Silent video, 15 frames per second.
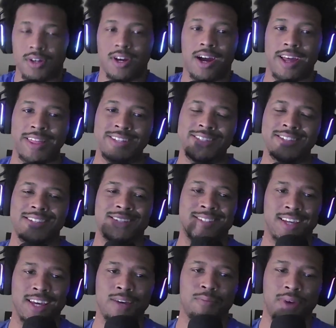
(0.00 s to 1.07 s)
This is the
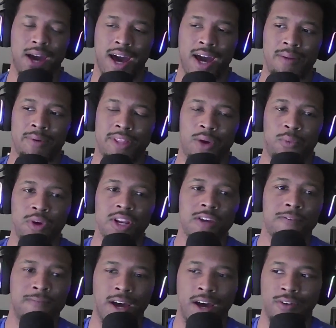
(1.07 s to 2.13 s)
same Kaiba that when he
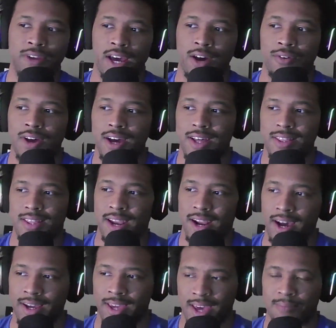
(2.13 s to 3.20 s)
found out that
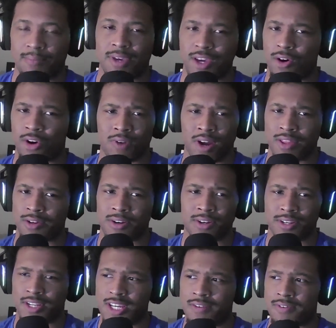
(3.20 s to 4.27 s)
Akemi, or rather
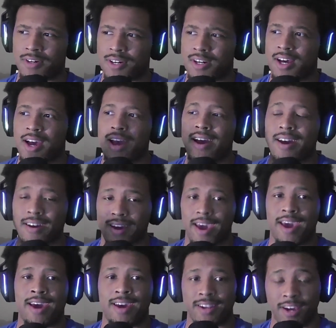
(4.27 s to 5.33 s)
D.Va,
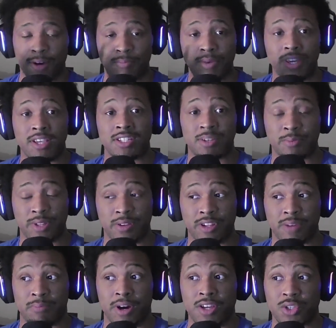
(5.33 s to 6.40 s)
had a piece of the
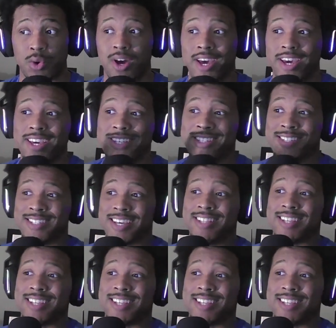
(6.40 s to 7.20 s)
Millennium Puzzle, he sent